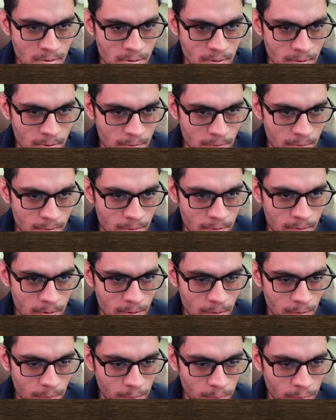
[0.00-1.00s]

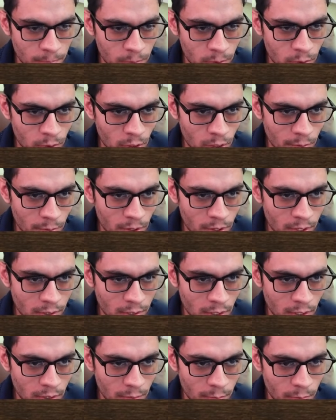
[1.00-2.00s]
No. So I'm gonna
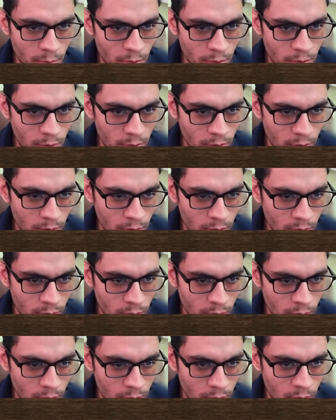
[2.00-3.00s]
take the pawn.
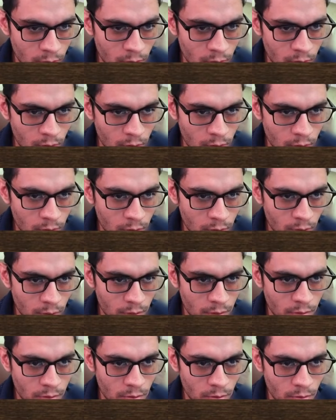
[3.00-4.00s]

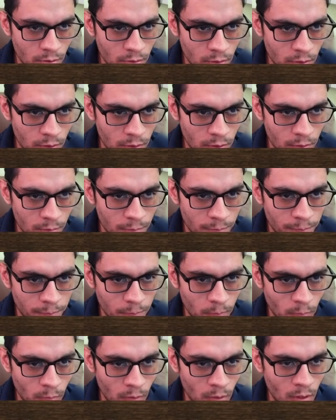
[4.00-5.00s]
There's nothing
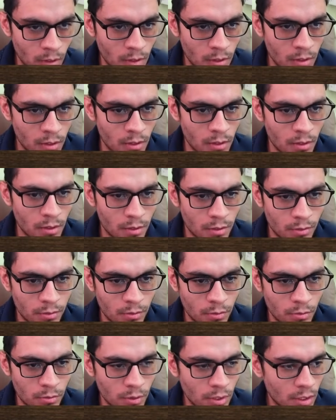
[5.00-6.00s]

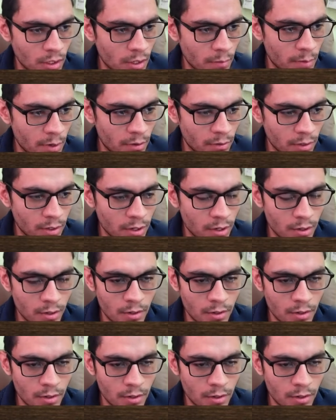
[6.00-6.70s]
to think about here.